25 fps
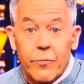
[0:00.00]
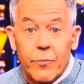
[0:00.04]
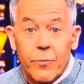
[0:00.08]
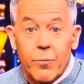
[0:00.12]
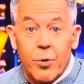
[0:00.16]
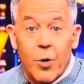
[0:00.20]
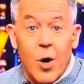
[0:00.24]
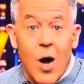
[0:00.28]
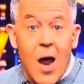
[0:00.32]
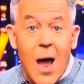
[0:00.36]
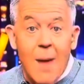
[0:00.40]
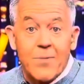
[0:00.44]

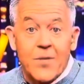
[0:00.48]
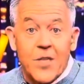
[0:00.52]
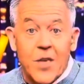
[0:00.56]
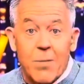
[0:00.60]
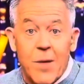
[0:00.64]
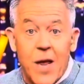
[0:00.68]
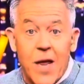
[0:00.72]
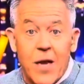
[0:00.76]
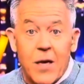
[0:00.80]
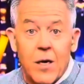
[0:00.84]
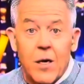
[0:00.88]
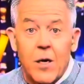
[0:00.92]
Perhaps
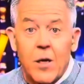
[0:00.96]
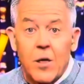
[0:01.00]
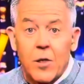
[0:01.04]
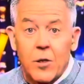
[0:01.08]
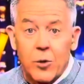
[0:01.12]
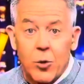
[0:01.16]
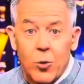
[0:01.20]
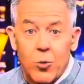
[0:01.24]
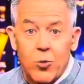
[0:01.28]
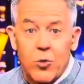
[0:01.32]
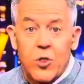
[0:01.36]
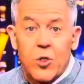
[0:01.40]
it meant
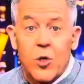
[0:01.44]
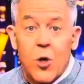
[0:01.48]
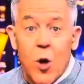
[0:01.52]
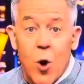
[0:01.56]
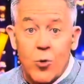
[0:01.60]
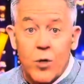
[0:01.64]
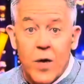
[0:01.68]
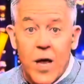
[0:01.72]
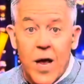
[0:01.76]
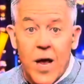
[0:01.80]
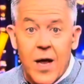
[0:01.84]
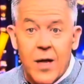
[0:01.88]
loose
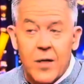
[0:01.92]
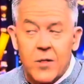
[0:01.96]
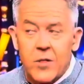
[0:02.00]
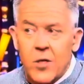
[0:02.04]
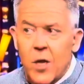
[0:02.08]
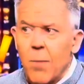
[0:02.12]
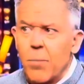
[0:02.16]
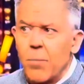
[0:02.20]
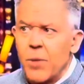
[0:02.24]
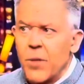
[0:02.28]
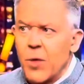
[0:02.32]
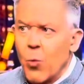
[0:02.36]
gonads,
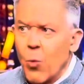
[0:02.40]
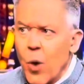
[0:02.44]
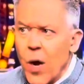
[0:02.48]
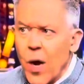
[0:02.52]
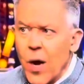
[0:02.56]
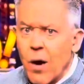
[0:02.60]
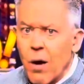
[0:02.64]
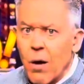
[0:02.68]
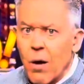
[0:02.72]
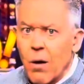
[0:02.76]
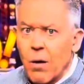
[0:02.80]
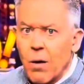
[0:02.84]

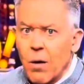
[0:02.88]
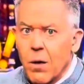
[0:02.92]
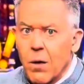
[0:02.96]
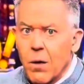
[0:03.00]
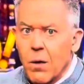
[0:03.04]
beware.